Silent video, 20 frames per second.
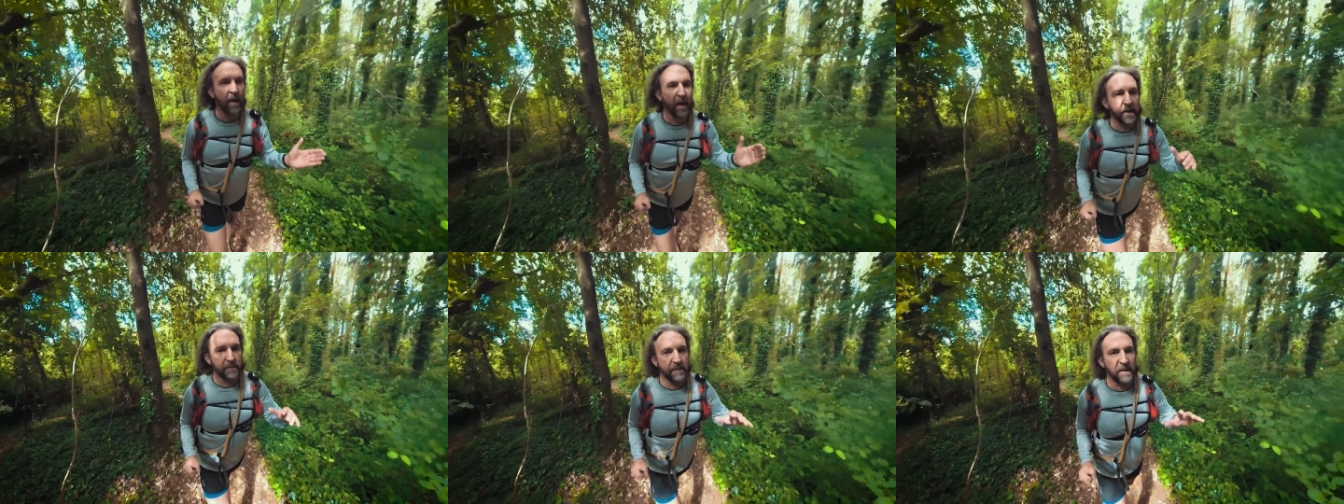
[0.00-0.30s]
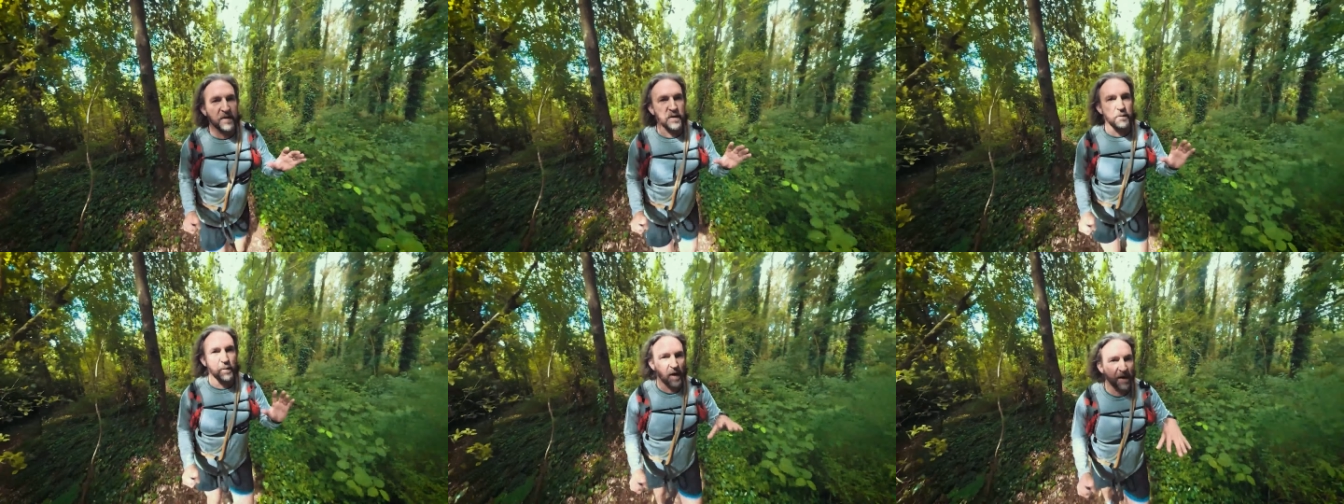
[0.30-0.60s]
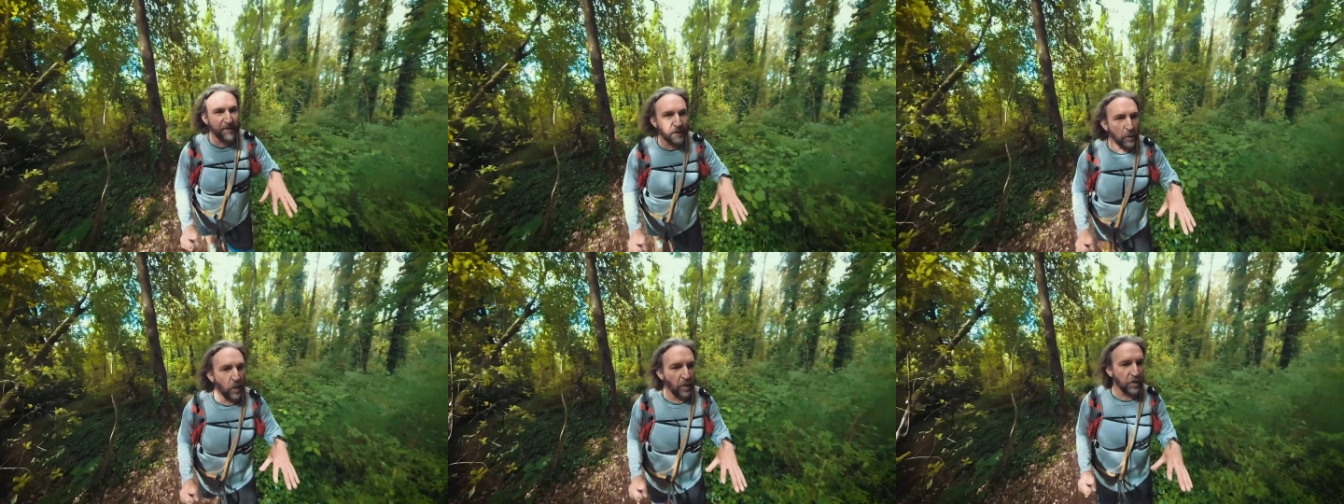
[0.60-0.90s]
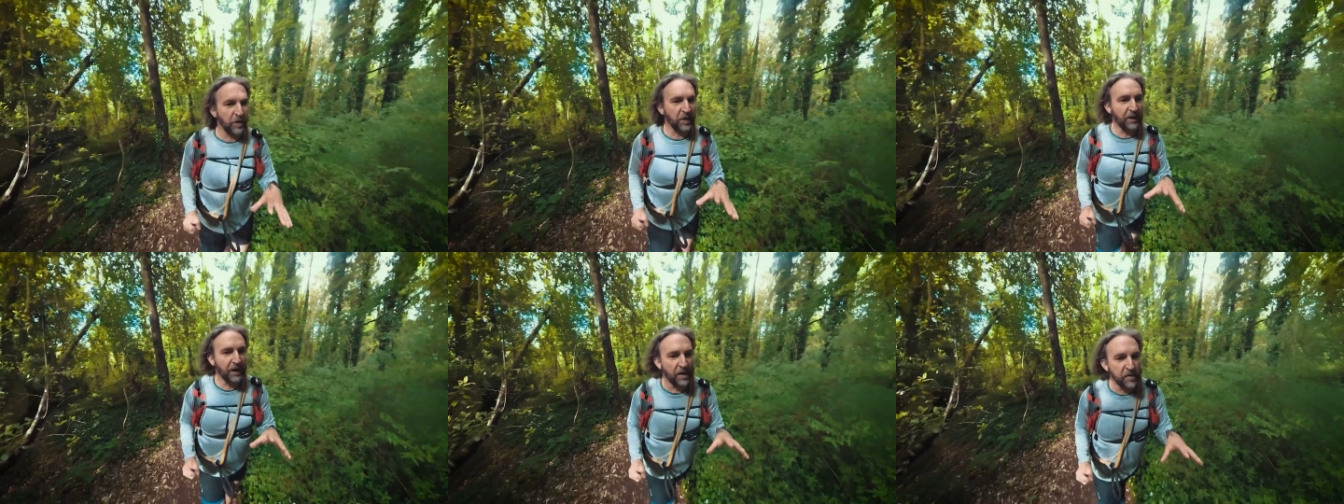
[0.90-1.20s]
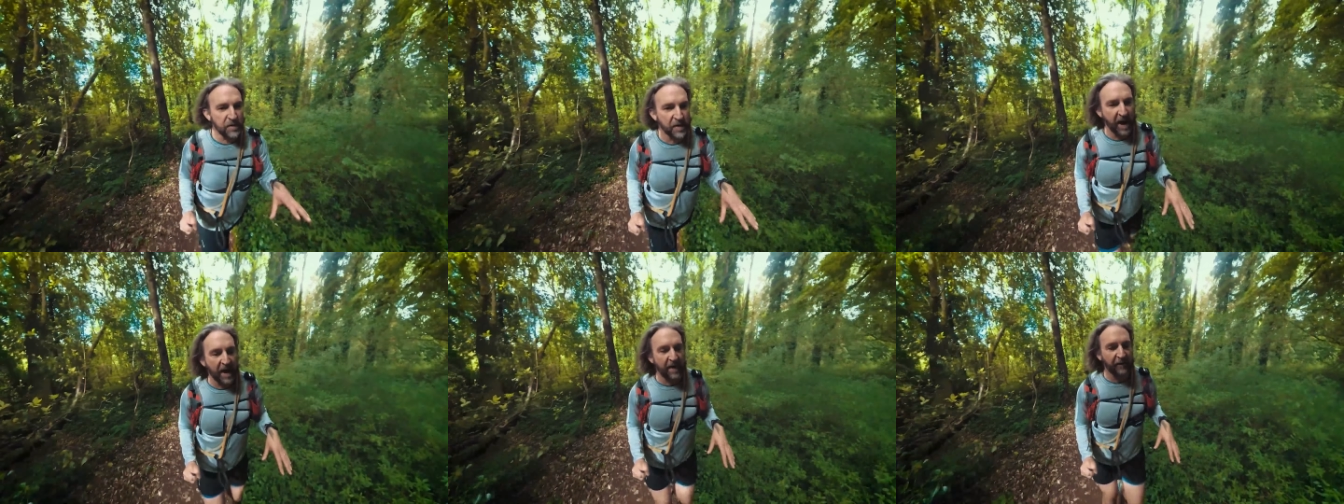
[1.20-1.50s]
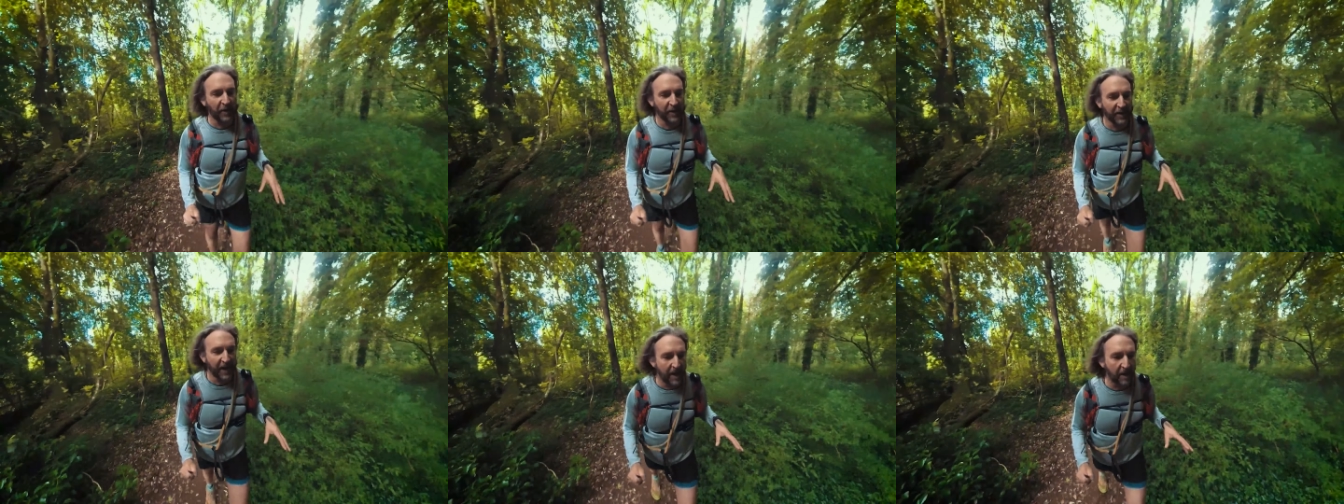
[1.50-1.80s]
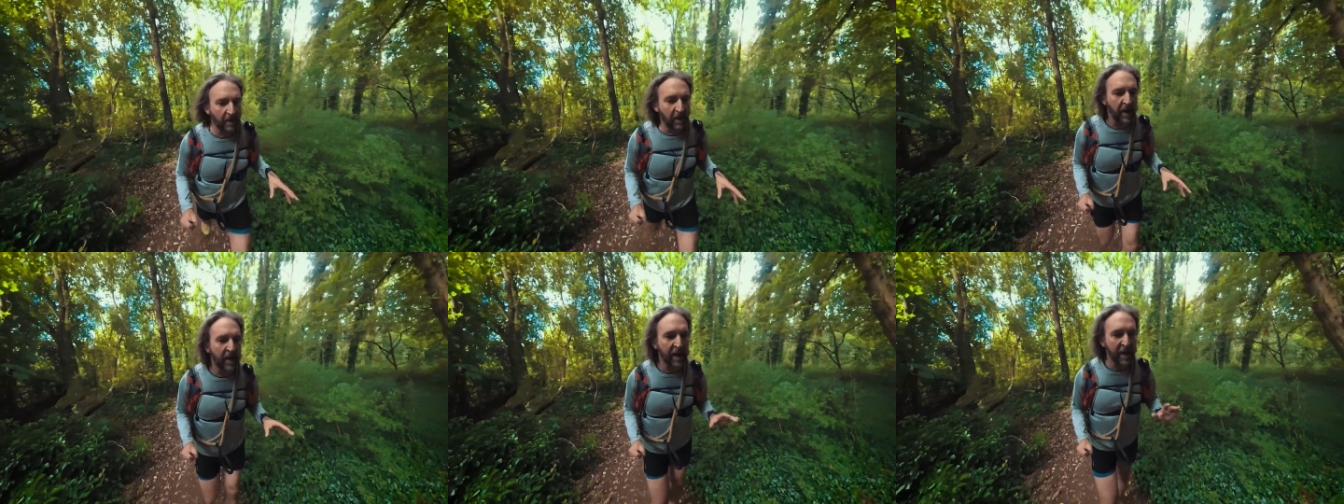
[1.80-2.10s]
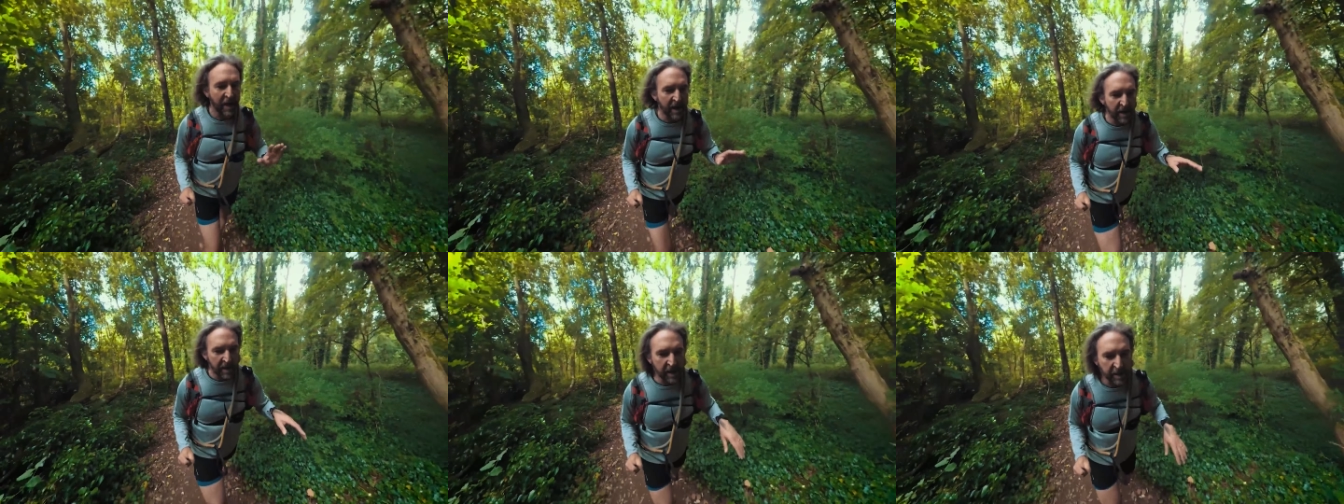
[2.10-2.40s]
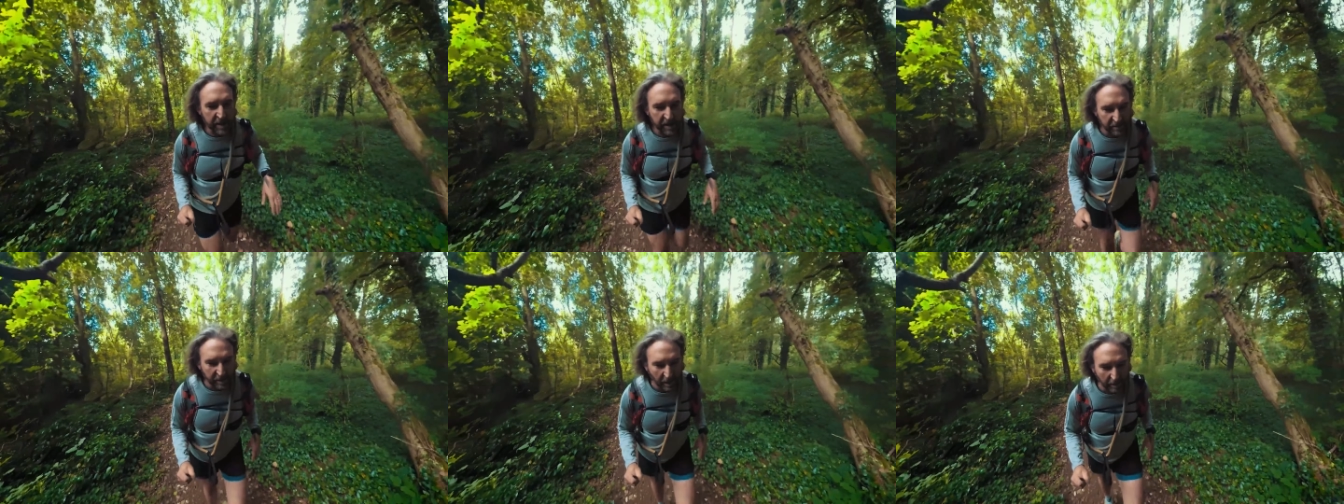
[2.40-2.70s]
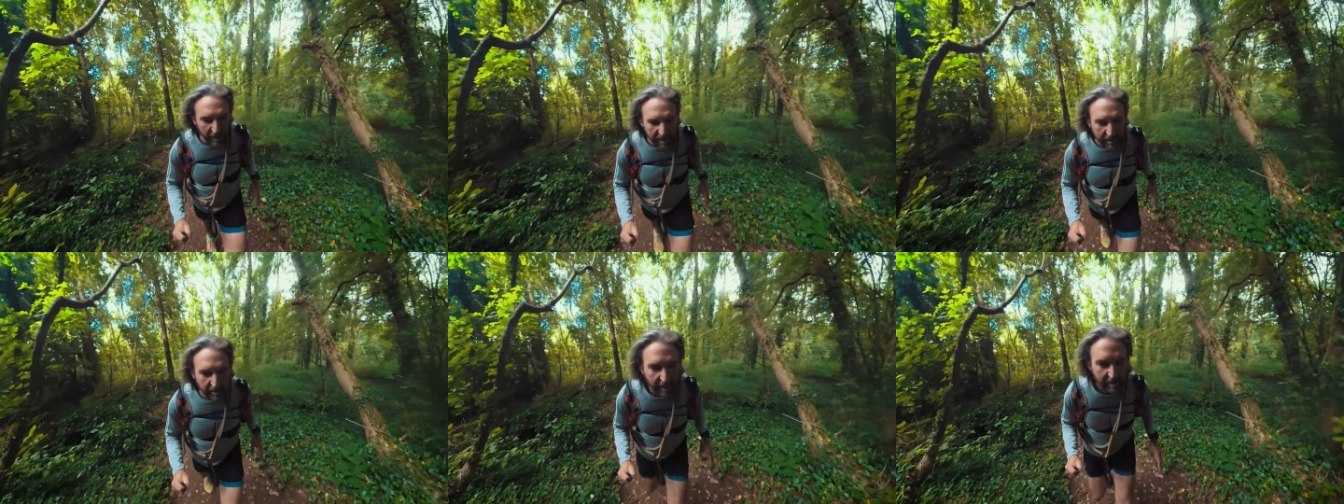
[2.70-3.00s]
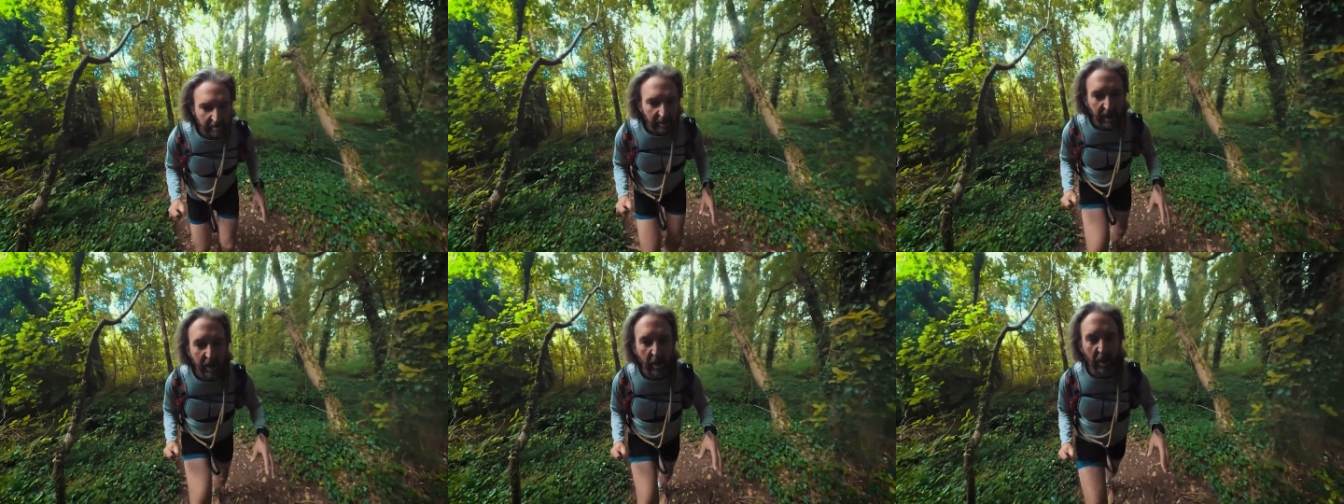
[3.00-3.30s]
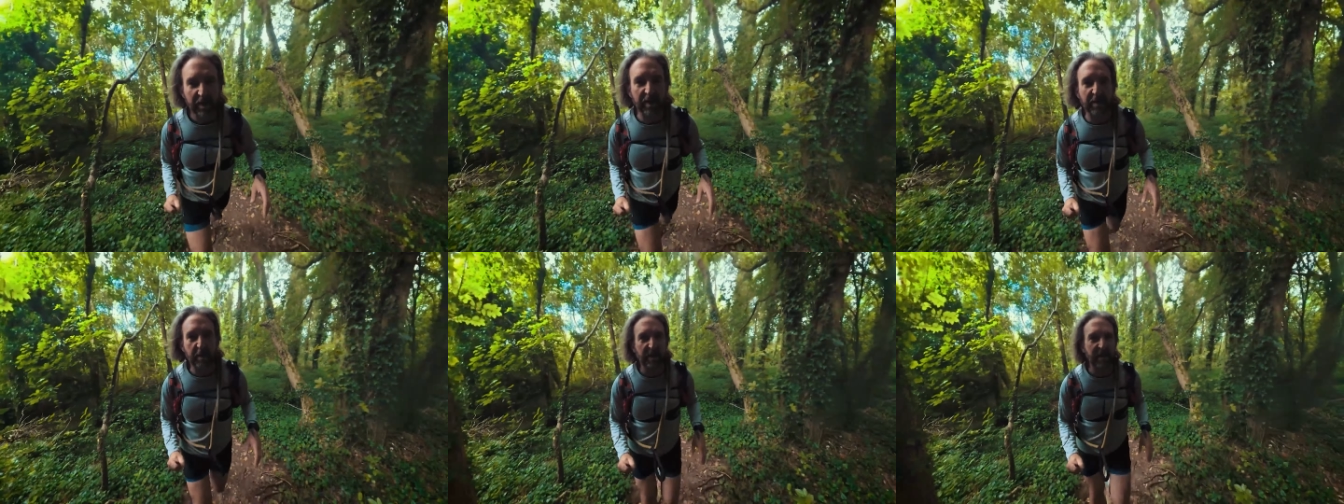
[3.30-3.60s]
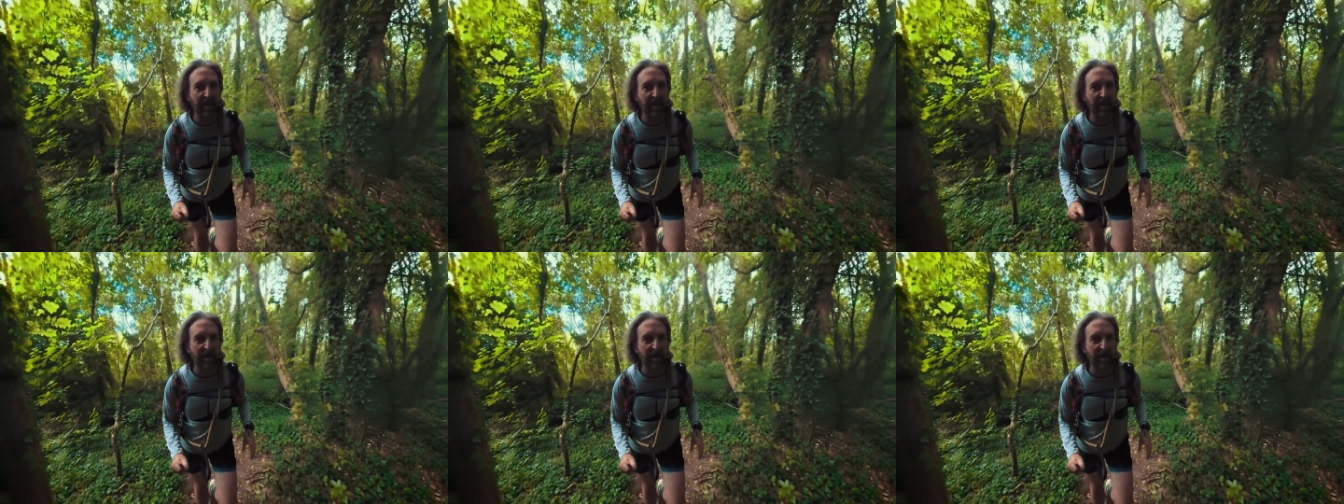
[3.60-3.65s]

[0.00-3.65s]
I'd imagine whatever washing load you have on now, you can probably remember quite